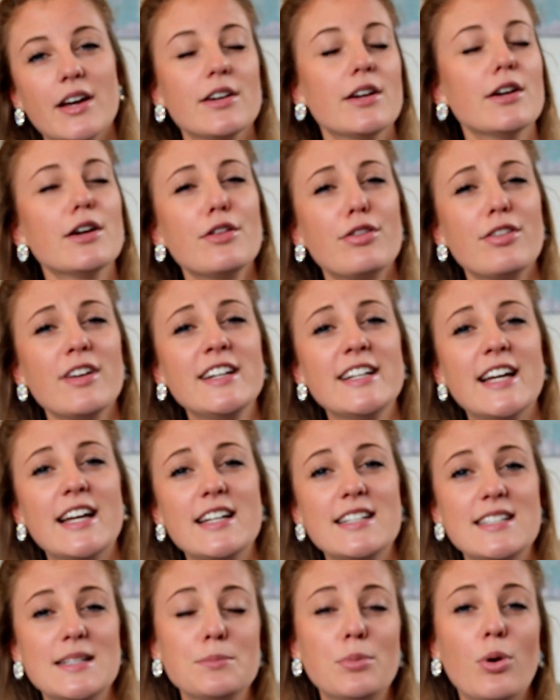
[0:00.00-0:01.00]
Another thing that
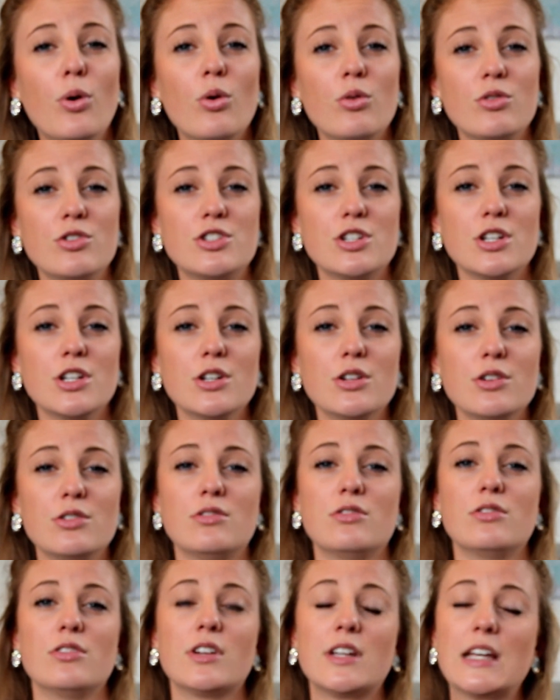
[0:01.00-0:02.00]
is important
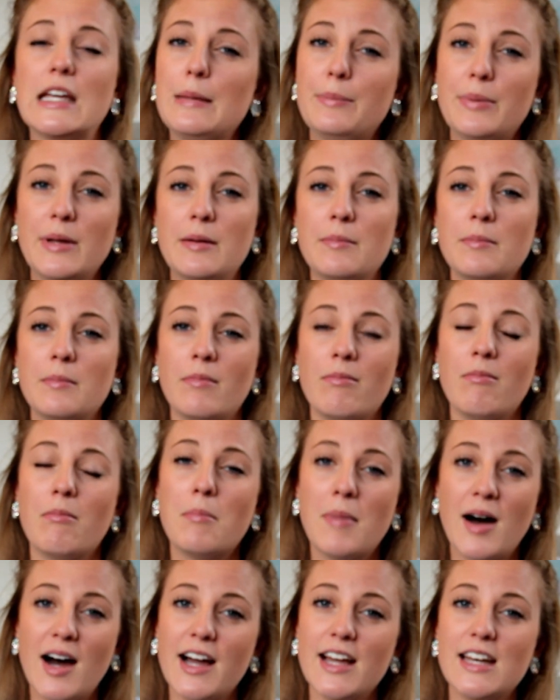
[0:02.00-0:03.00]
to keep in
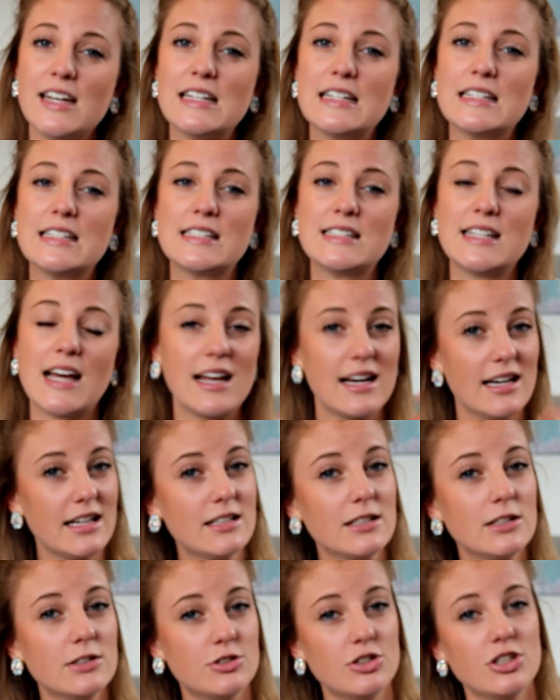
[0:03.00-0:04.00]
mind is that
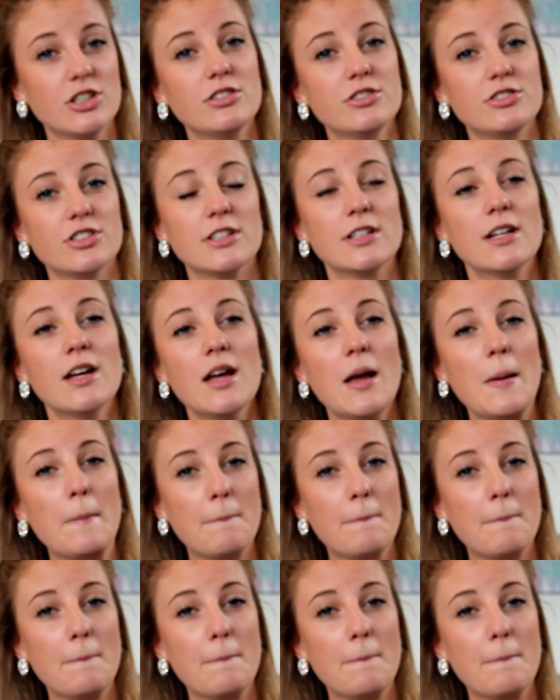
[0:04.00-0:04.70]
little children